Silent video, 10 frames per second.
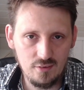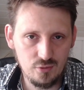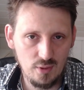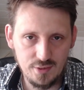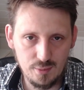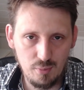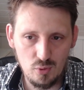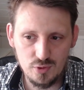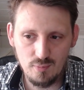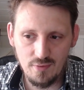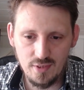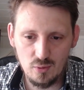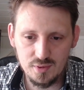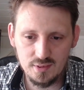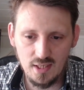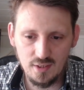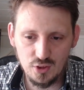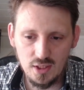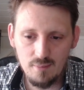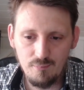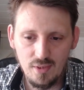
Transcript: So let's suppose 1000 kg